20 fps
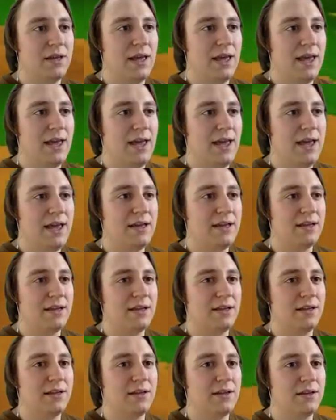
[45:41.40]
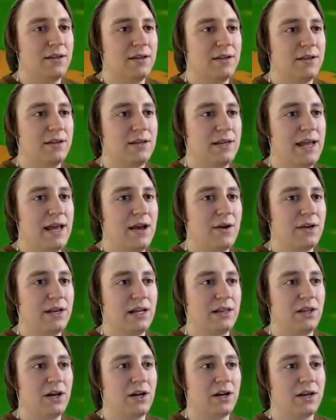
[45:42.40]
Eh? Now can
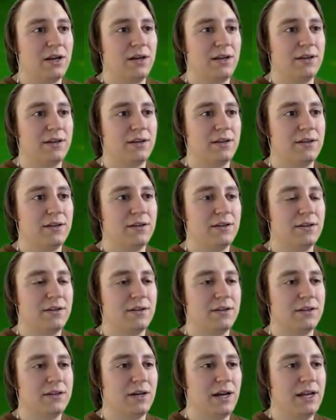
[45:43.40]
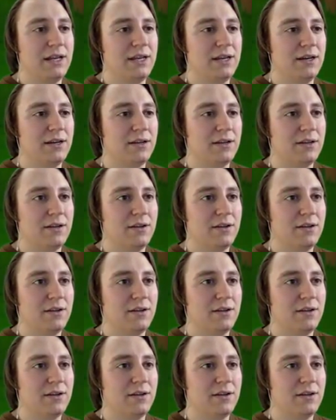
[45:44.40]
I lock on? Kinda.